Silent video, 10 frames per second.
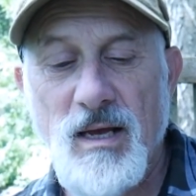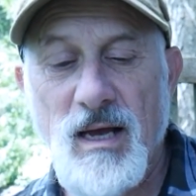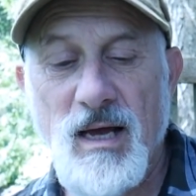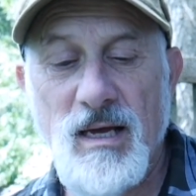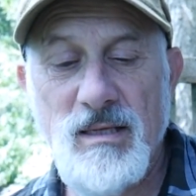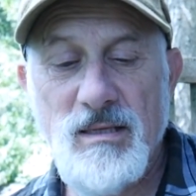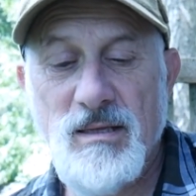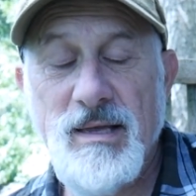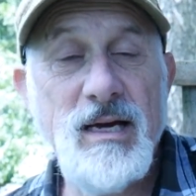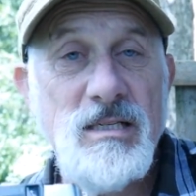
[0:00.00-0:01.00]
and
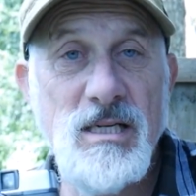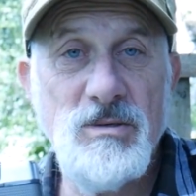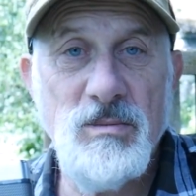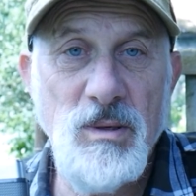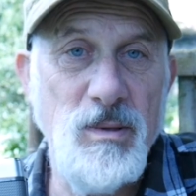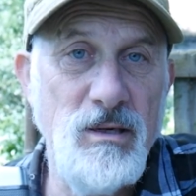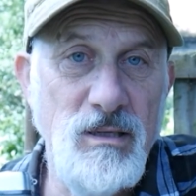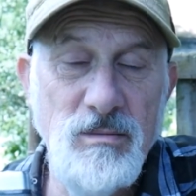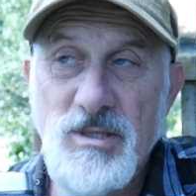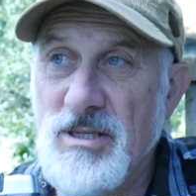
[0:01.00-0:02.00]
the negatives can be
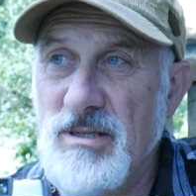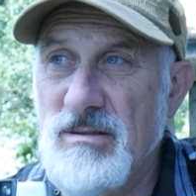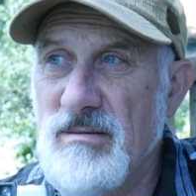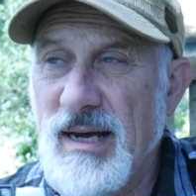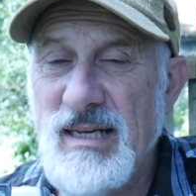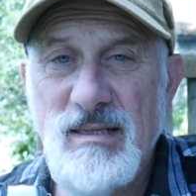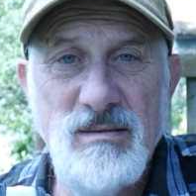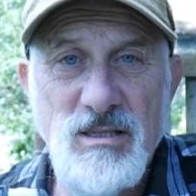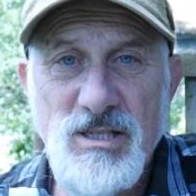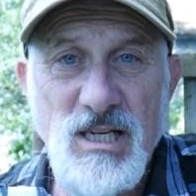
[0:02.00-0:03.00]
blown up to
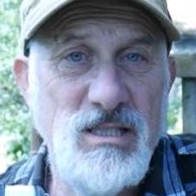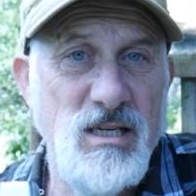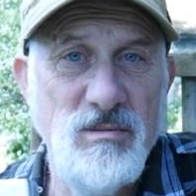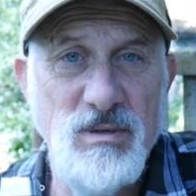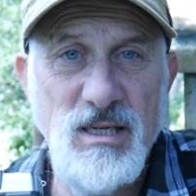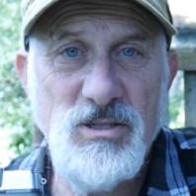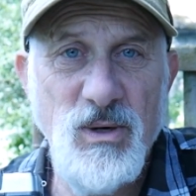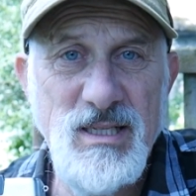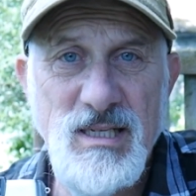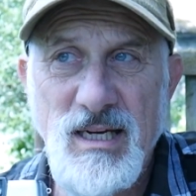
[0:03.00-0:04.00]
16 by
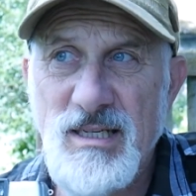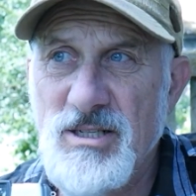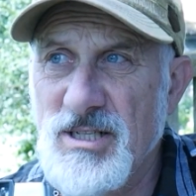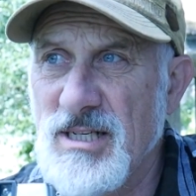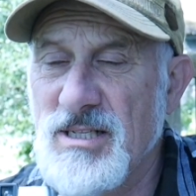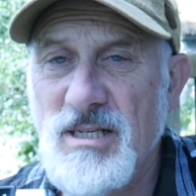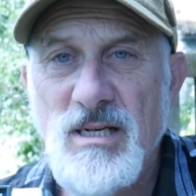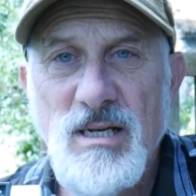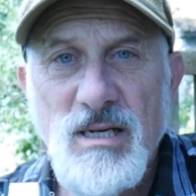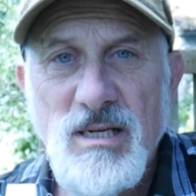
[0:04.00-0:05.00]
20 inches,
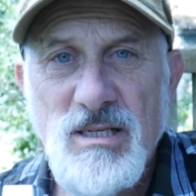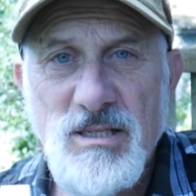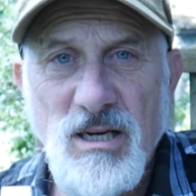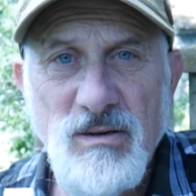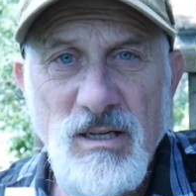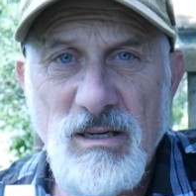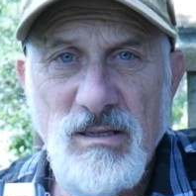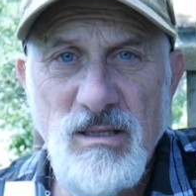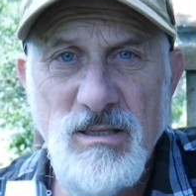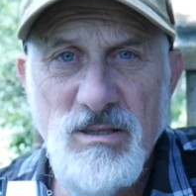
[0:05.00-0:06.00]
so you're not
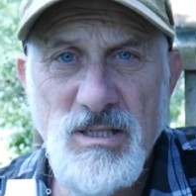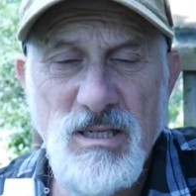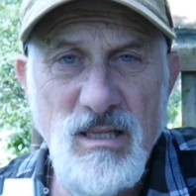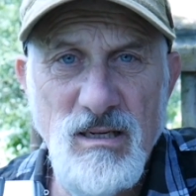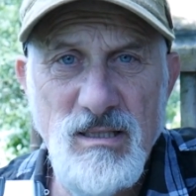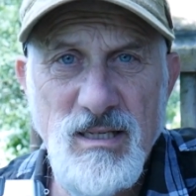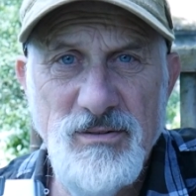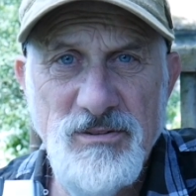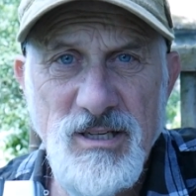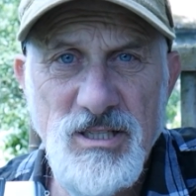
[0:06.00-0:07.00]
going to lose a lot of
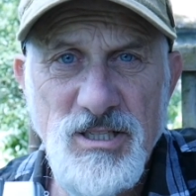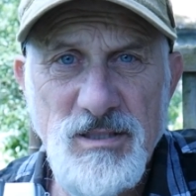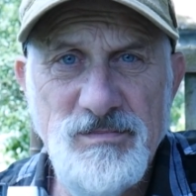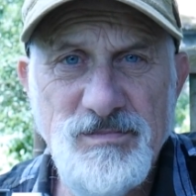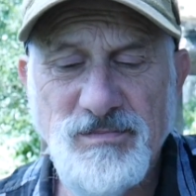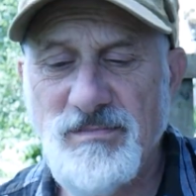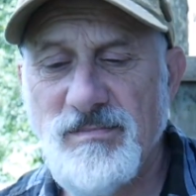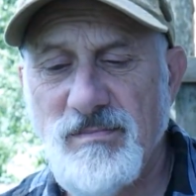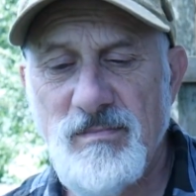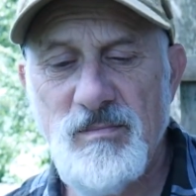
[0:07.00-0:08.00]
definition.
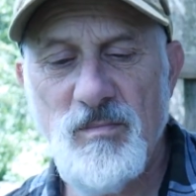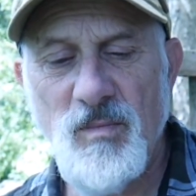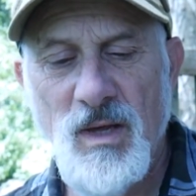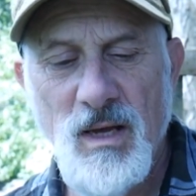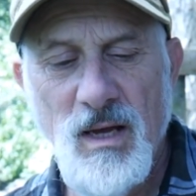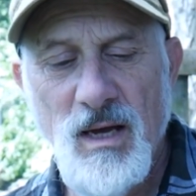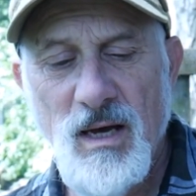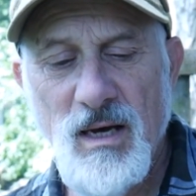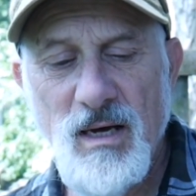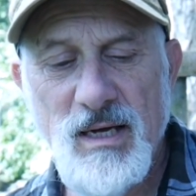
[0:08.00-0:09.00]

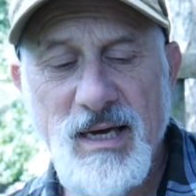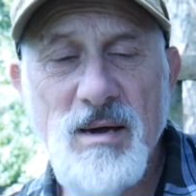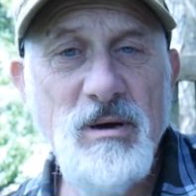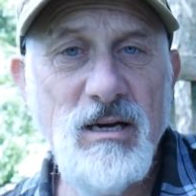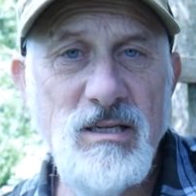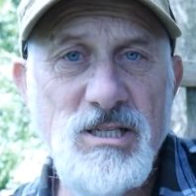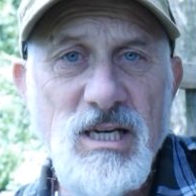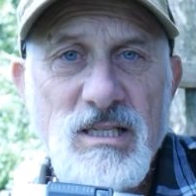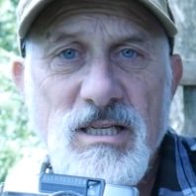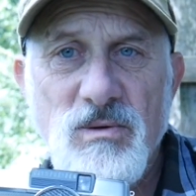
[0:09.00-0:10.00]
It came out in
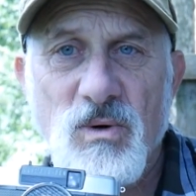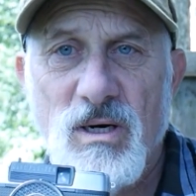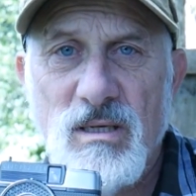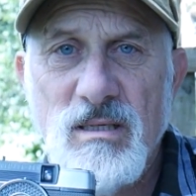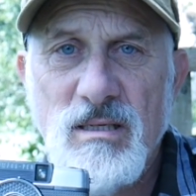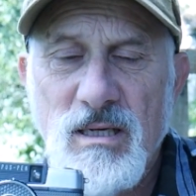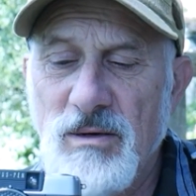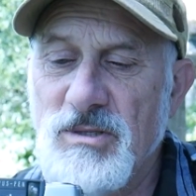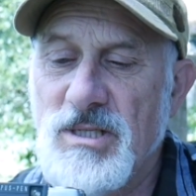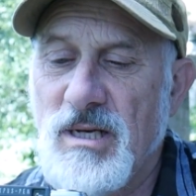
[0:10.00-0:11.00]
'61.
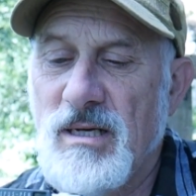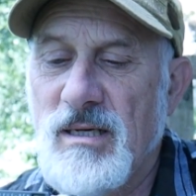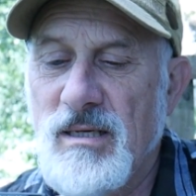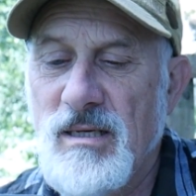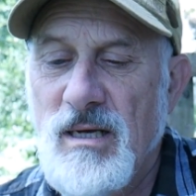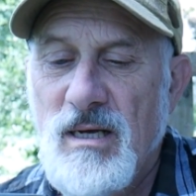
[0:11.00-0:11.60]
It was a